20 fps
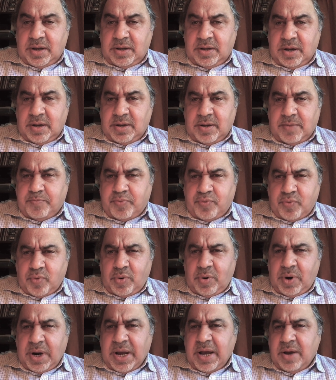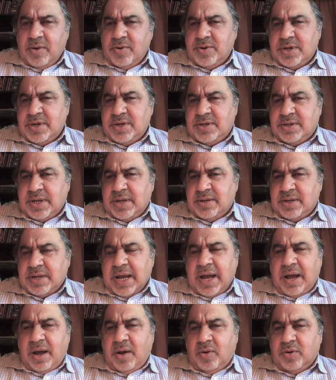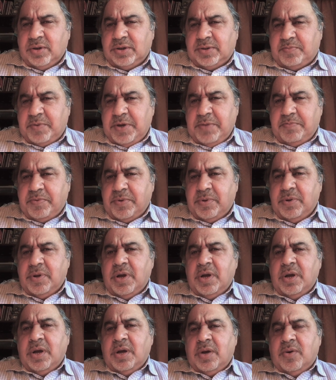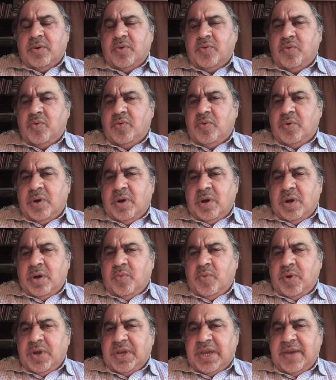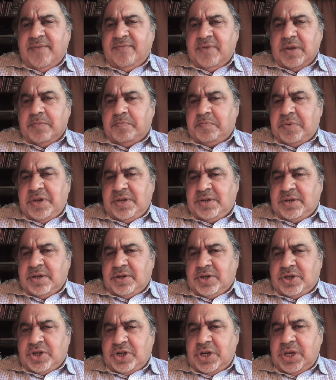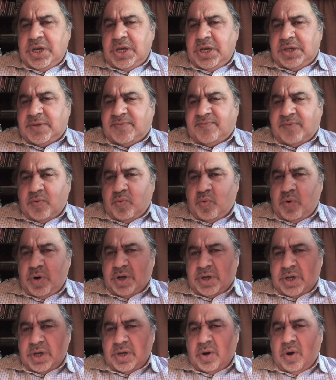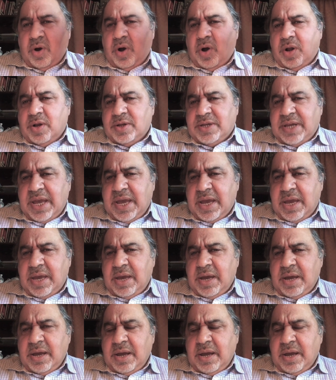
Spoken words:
The poorhouses that housed people who were given a piece of cheese for working all day